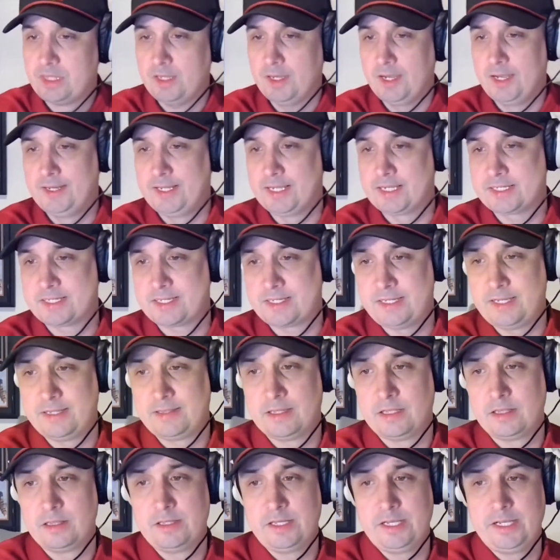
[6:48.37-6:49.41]
and extend
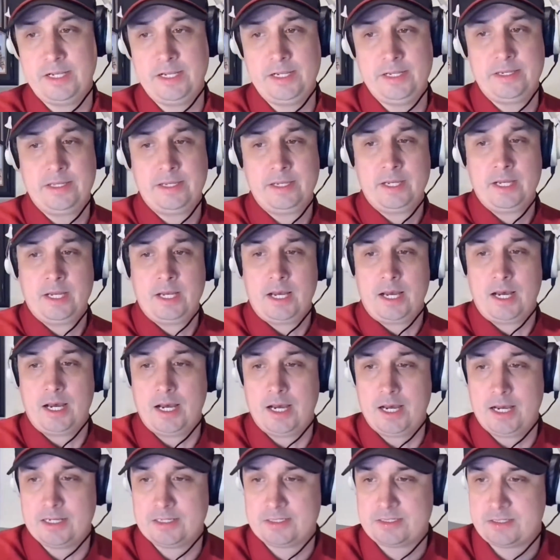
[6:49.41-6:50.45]
the lead
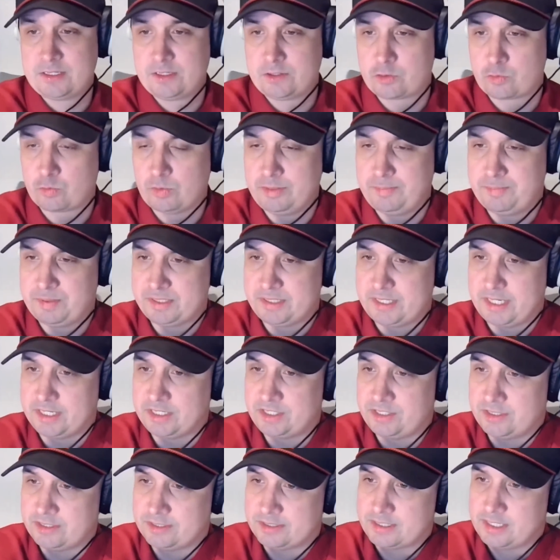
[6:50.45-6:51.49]
to 3
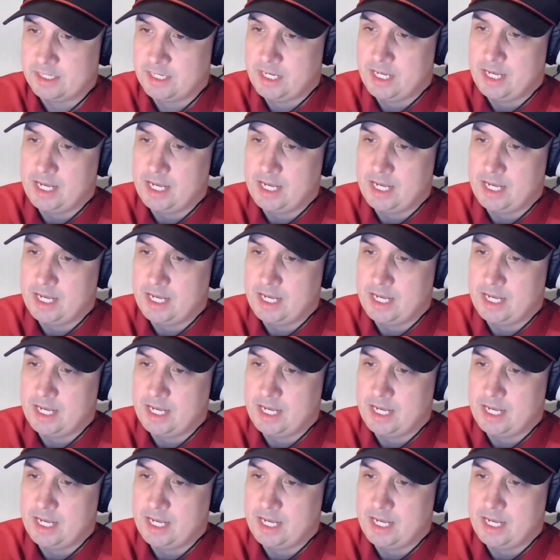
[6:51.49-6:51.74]
possessions.